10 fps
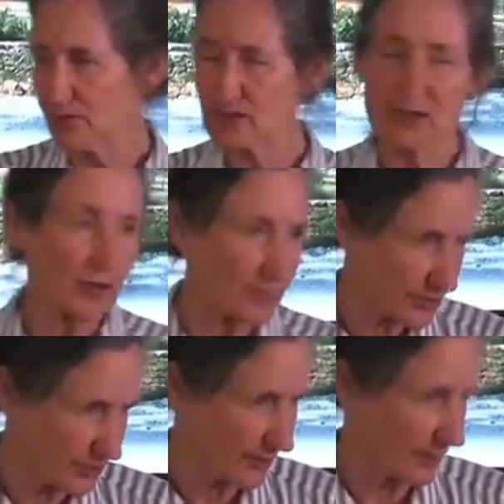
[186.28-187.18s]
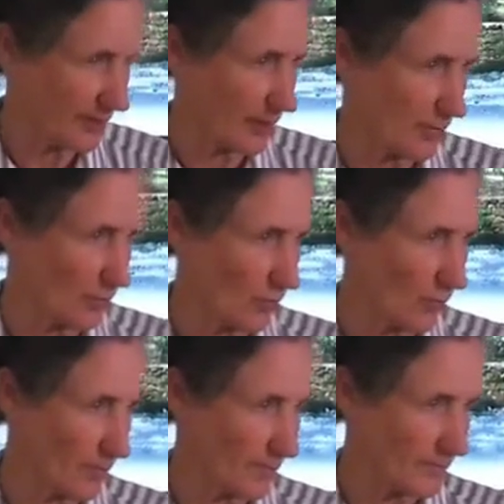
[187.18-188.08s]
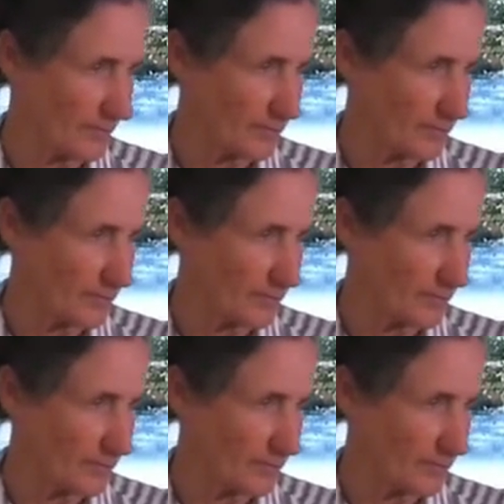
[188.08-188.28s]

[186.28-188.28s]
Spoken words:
for as long as you can keep it warm.